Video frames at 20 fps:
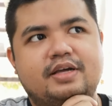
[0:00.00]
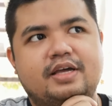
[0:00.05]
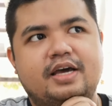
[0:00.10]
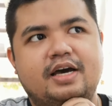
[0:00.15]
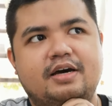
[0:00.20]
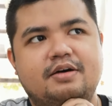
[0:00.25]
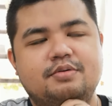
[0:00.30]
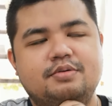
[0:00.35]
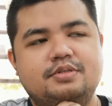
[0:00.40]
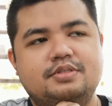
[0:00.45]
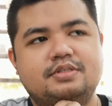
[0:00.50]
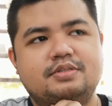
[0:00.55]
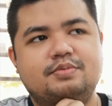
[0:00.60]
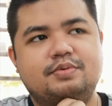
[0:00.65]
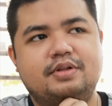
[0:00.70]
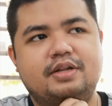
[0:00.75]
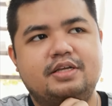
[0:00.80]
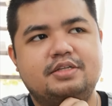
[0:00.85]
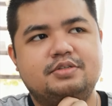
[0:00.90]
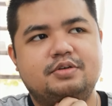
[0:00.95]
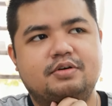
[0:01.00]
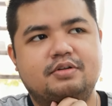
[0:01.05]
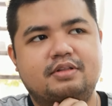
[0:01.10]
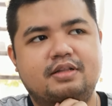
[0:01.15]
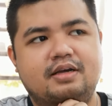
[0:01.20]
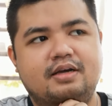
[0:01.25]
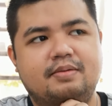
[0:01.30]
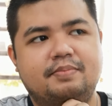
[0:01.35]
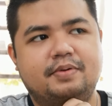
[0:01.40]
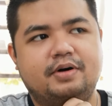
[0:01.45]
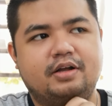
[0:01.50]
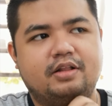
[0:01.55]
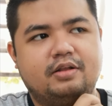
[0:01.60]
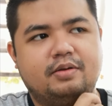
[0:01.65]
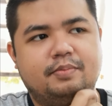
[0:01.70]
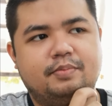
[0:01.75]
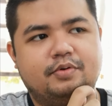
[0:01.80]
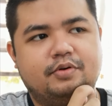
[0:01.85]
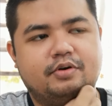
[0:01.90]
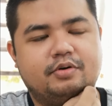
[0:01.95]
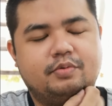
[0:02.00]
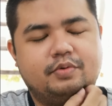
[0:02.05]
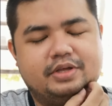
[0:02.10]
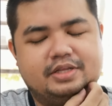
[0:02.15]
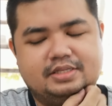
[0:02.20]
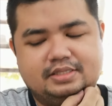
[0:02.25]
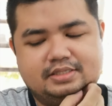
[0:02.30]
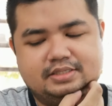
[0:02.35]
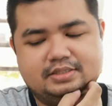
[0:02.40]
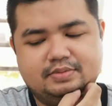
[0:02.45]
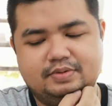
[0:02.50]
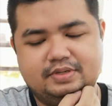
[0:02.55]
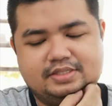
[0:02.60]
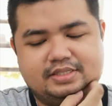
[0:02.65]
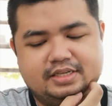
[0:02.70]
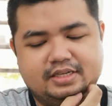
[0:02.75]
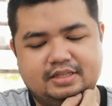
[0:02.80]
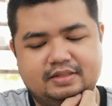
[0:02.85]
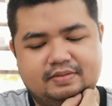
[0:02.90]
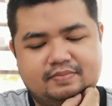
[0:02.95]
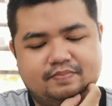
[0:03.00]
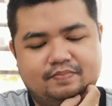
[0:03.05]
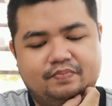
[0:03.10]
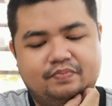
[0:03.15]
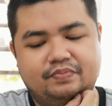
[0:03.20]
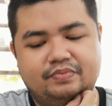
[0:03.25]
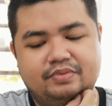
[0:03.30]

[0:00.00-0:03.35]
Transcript: my house when I took the Pottermore quiz. Was it?